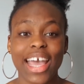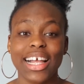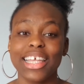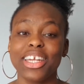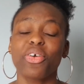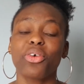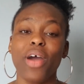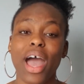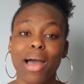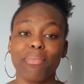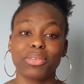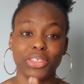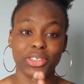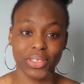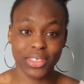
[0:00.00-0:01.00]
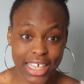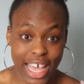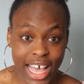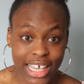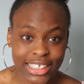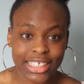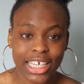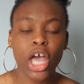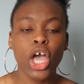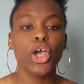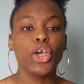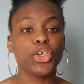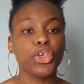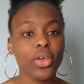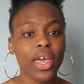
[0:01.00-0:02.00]
Clinical Aptitude Test,
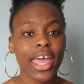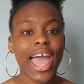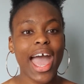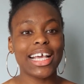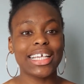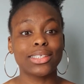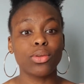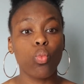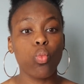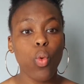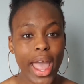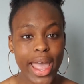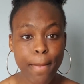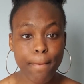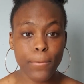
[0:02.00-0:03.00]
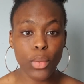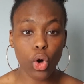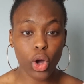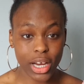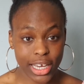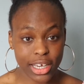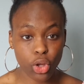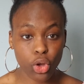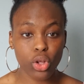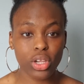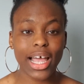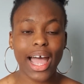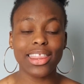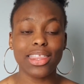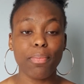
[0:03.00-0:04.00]
UCAT is way more clinical
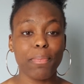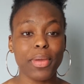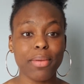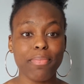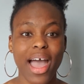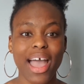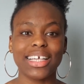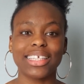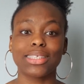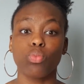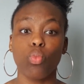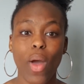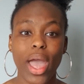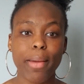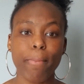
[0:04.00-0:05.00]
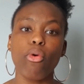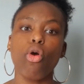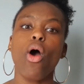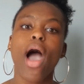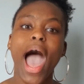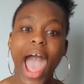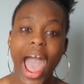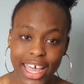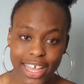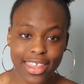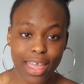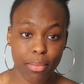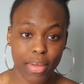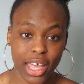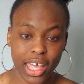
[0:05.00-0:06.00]
and the Bmat is way more
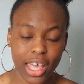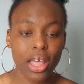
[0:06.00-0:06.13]
academic.